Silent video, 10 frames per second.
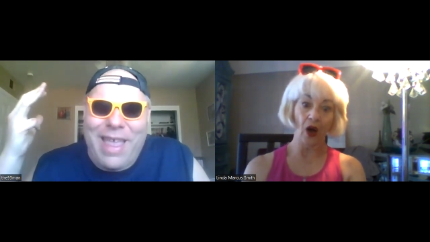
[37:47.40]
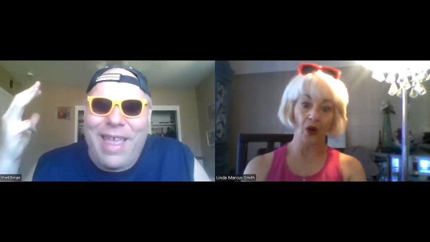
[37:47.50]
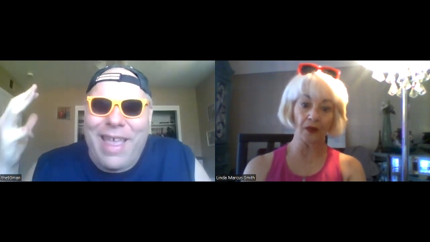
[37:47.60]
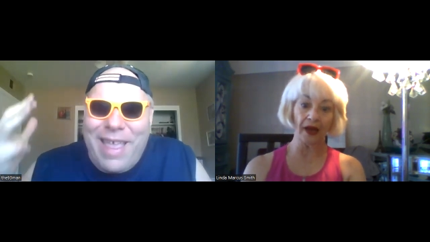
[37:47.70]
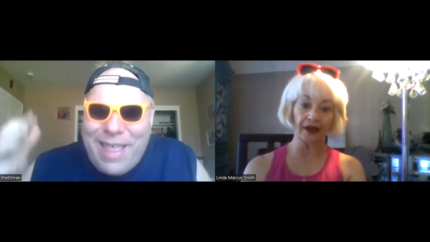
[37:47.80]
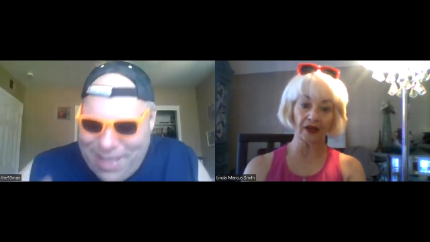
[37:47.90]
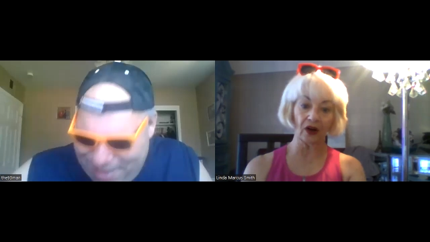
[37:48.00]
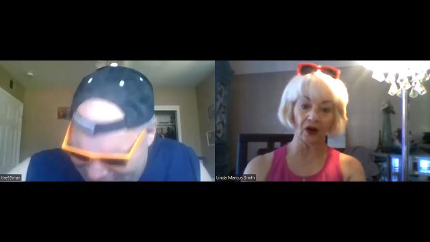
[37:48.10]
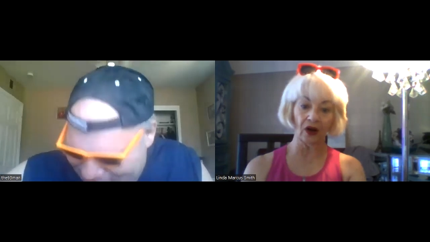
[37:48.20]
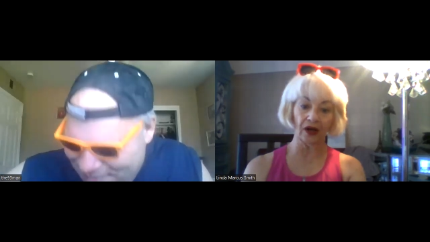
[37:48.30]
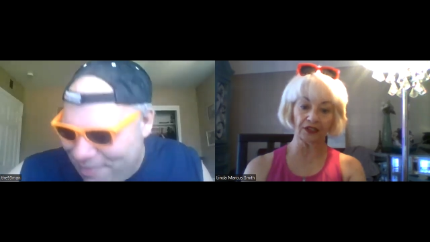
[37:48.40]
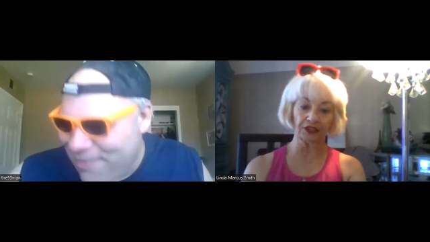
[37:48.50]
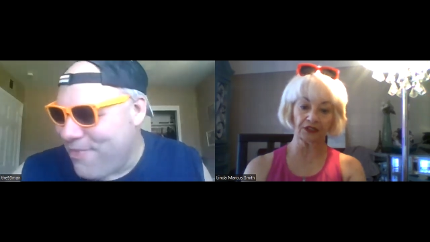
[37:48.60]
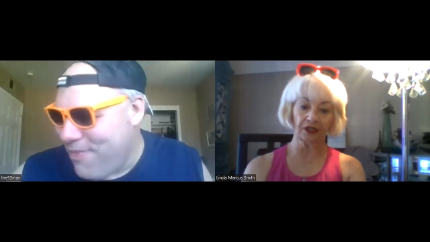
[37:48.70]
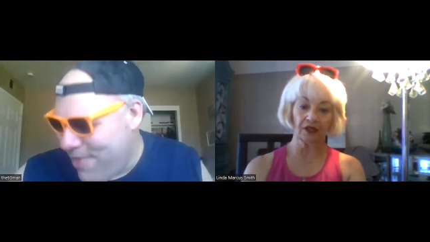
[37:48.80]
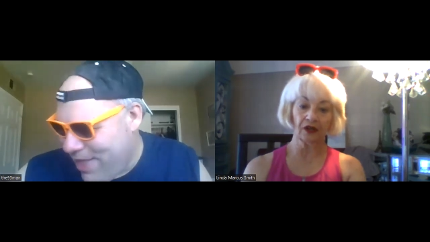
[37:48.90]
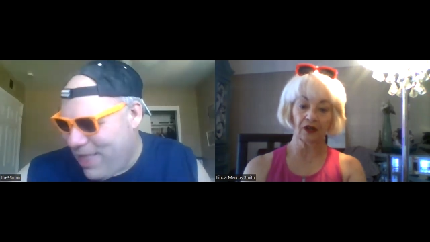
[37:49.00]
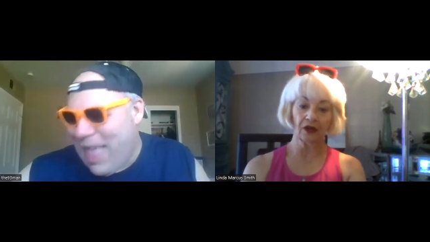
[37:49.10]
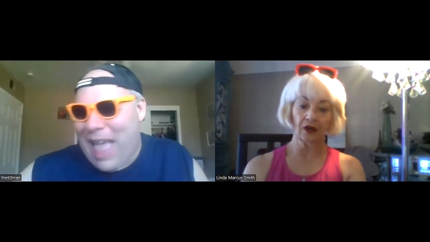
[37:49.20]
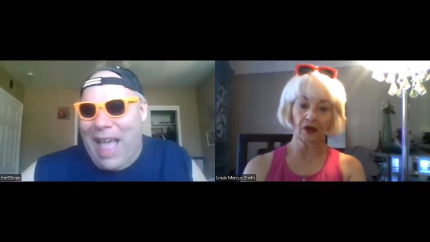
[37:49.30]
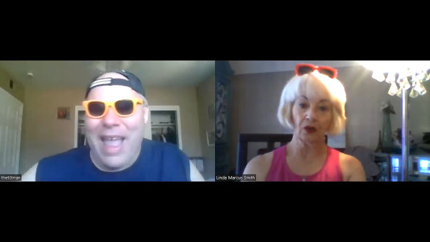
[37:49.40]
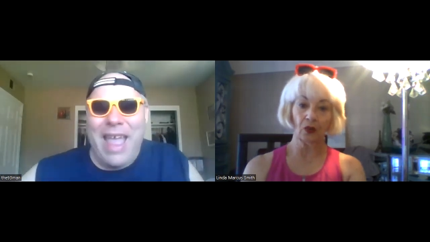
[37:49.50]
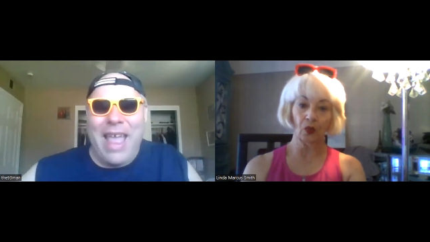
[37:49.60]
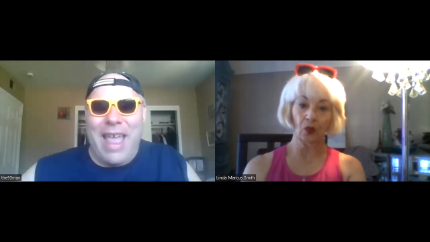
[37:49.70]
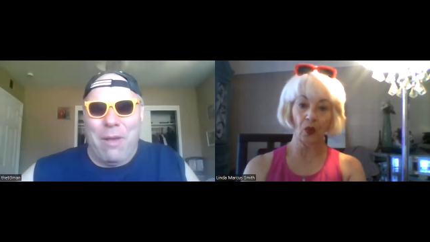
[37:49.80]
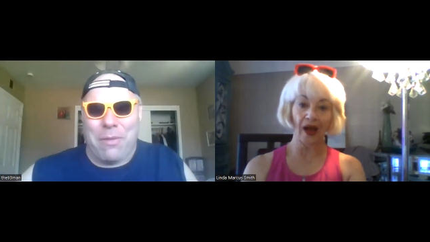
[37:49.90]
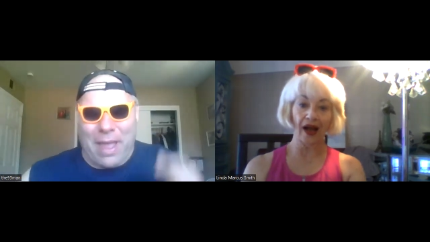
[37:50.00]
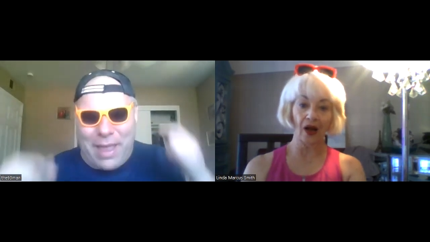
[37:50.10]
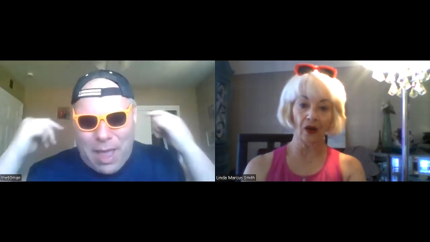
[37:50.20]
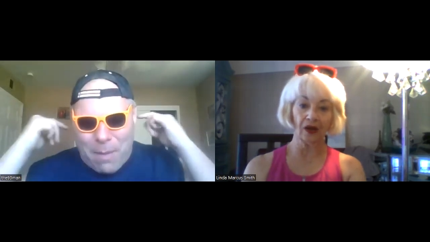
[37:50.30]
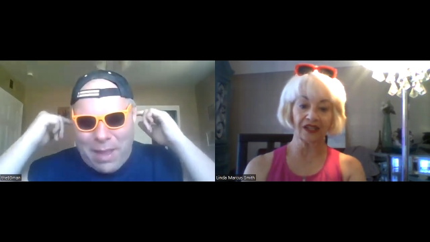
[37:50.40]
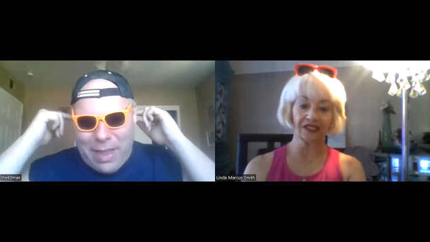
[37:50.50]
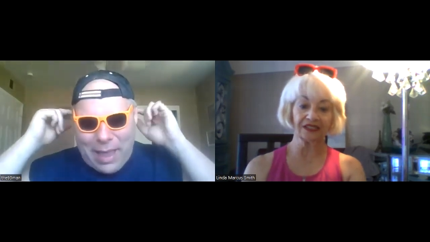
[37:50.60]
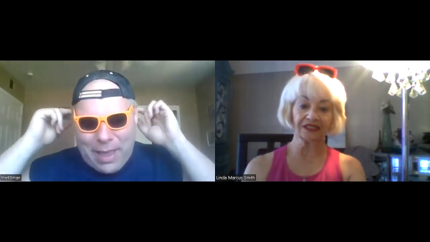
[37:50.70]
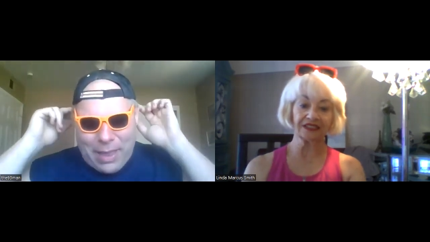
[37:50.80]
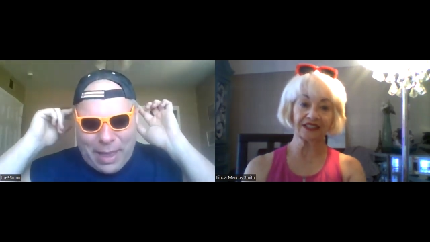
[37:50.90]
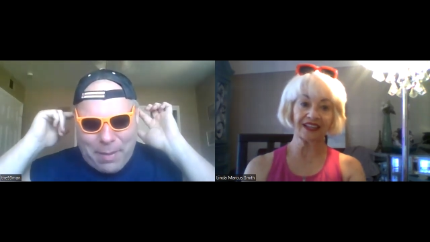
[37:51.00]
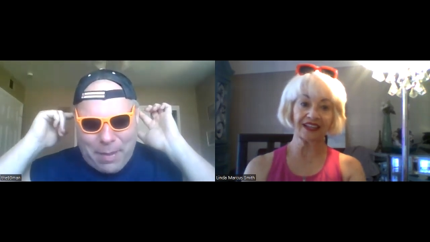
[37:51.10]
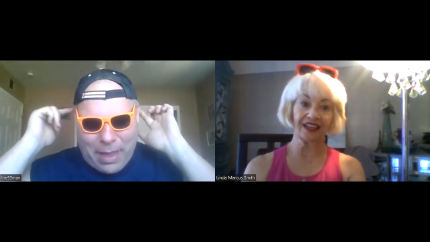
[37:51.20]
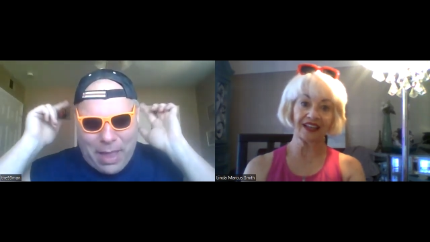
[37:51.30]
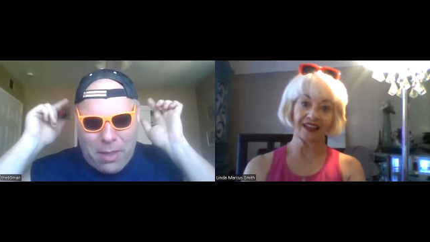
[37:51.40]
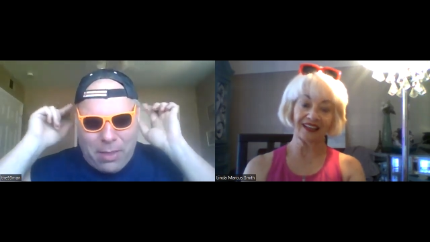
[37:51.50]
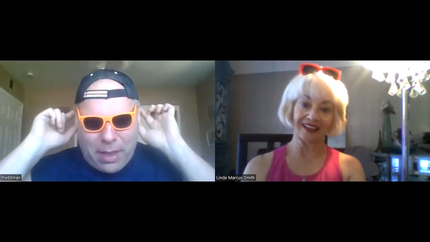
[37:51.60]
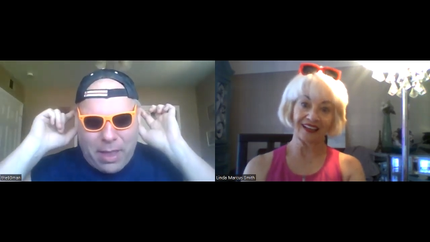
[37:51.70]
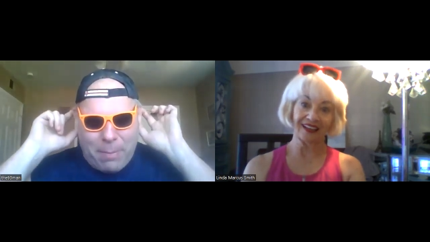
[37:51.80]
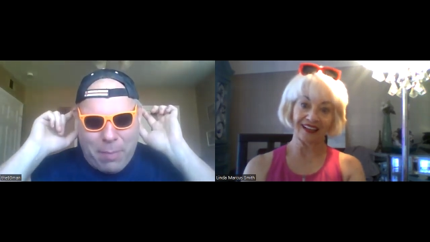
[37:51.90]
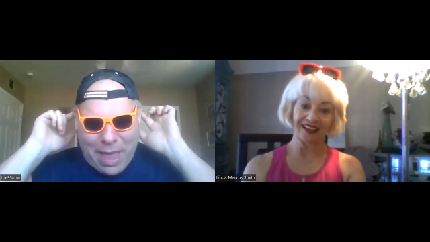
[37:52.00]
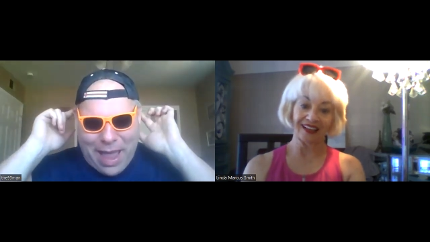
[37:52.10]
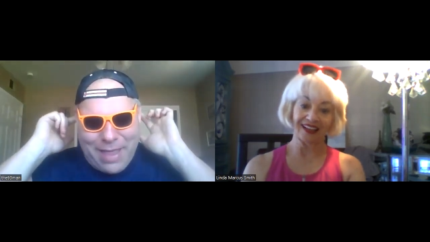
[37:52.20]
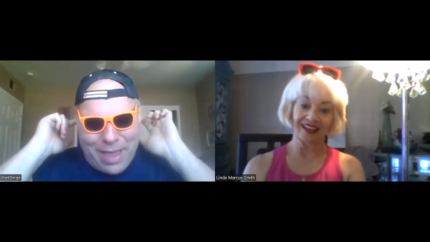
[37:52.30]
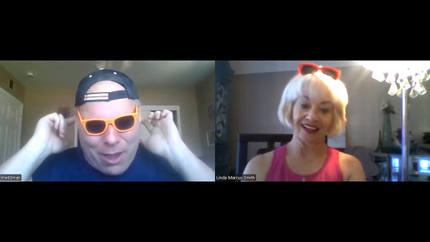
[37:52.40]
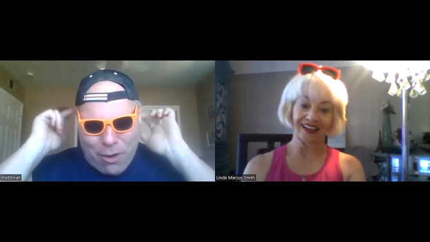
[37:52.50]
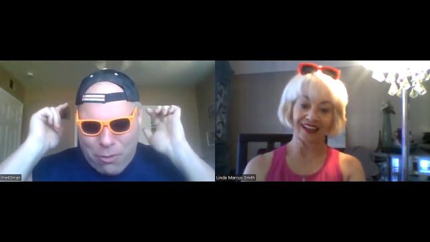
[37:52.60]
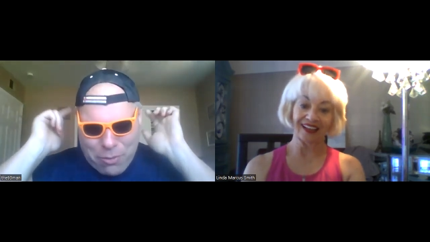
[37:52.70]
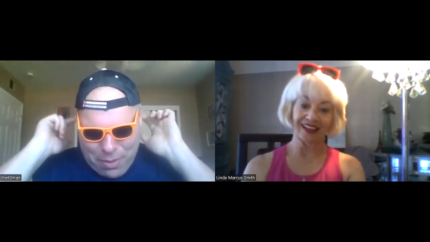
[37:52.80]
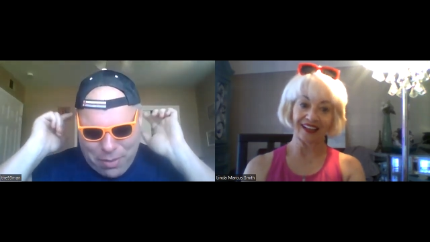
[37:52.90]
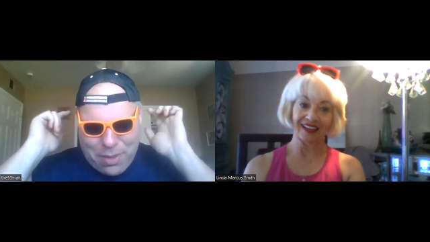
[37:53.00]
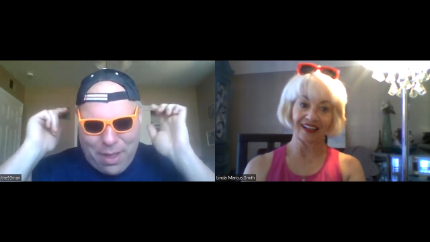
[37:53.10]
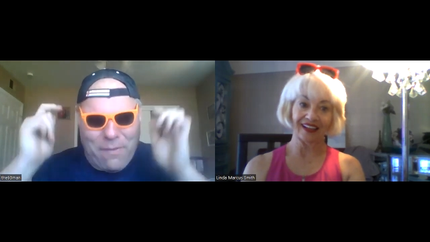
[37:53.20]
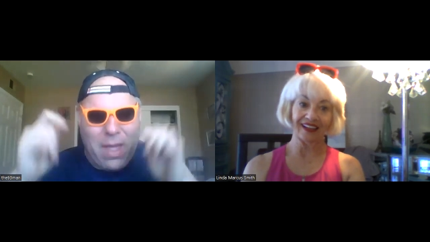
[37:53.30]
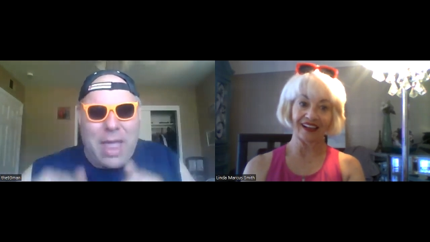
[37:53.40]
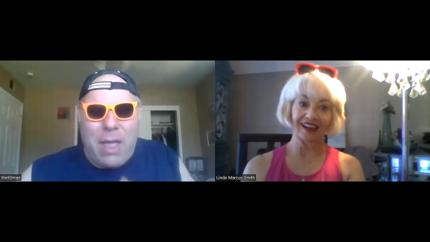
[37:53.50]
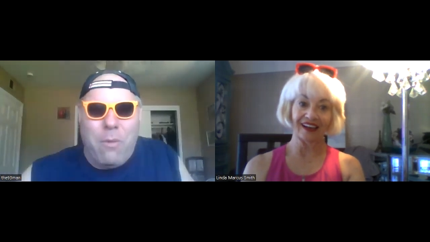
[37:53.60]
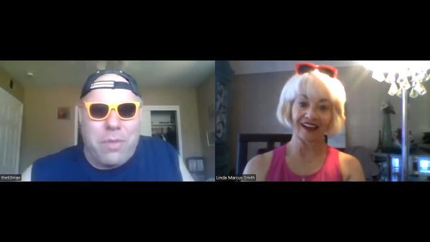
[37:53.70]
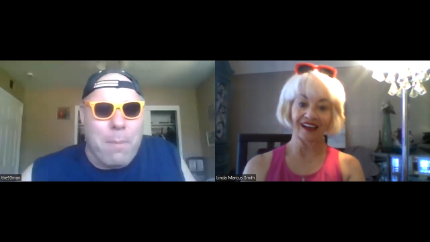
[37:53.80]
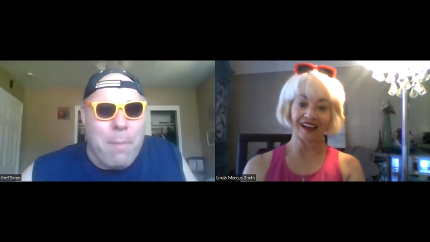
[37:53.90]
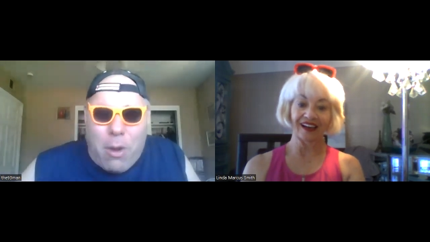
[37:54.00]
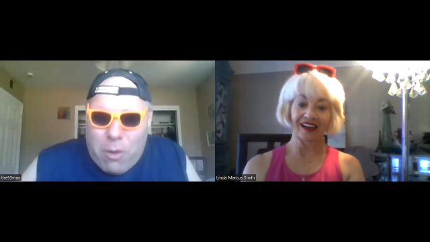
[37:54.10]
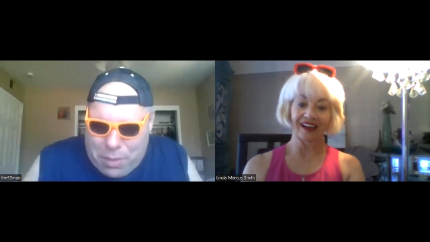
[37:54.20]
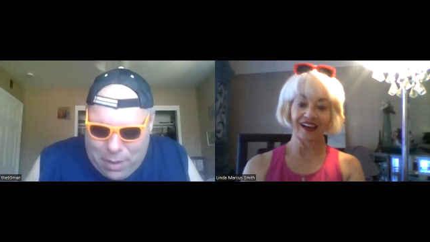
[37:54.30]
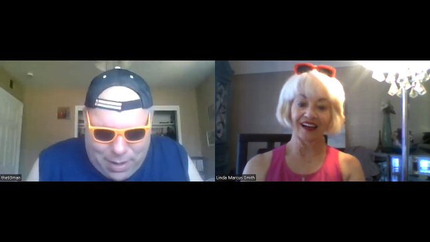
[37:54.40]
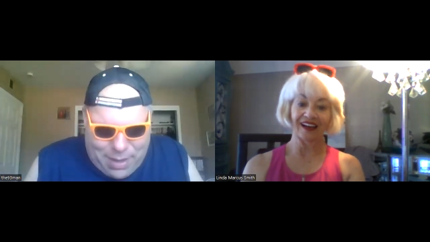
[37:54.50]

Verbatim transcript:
Speaker 1: Oh my gosh. Yeah,
Speaker 2: it was like coming like like like uh, like uh, behind the ears and stuff. It was embarrassing.